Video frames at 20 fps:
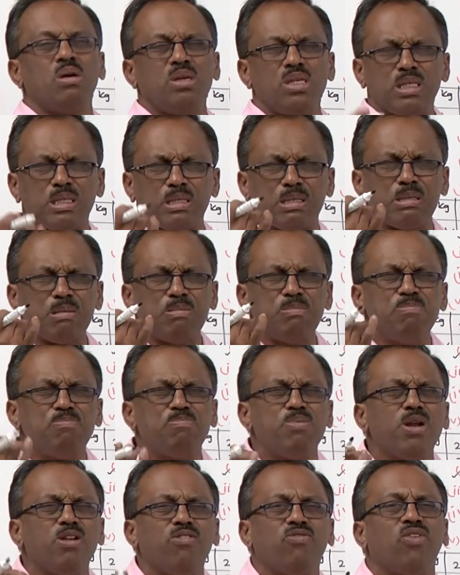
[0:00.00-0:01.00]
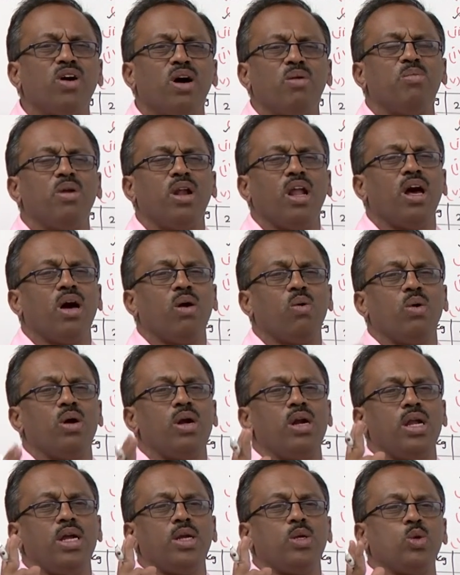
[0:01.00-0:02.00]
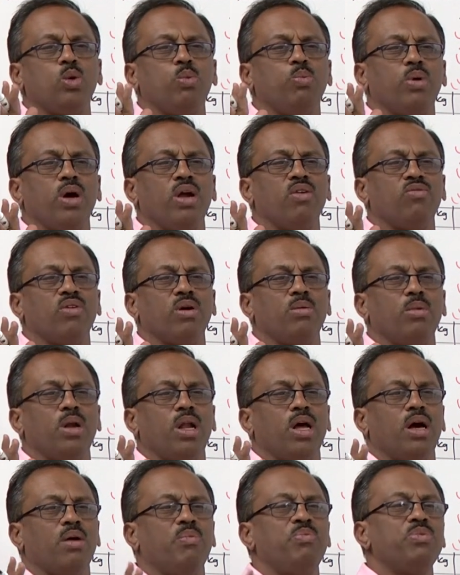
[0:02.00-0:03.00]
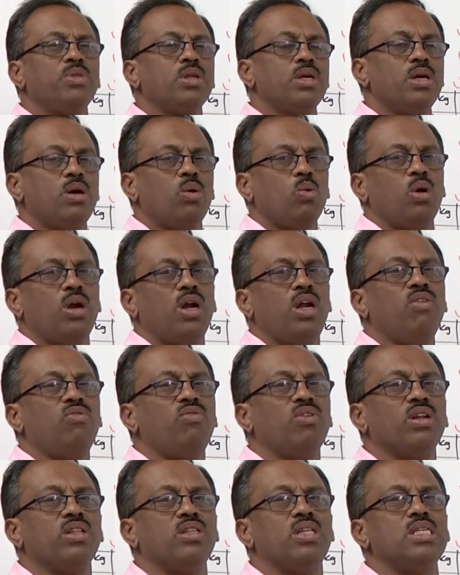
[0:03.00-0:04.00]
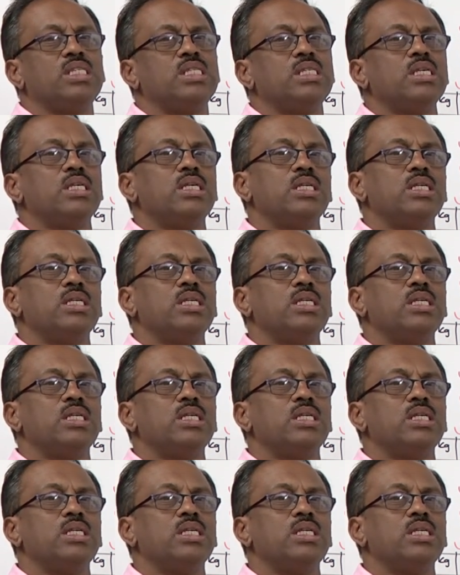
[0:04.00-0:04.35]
Simple formula, only 2-point formula only for this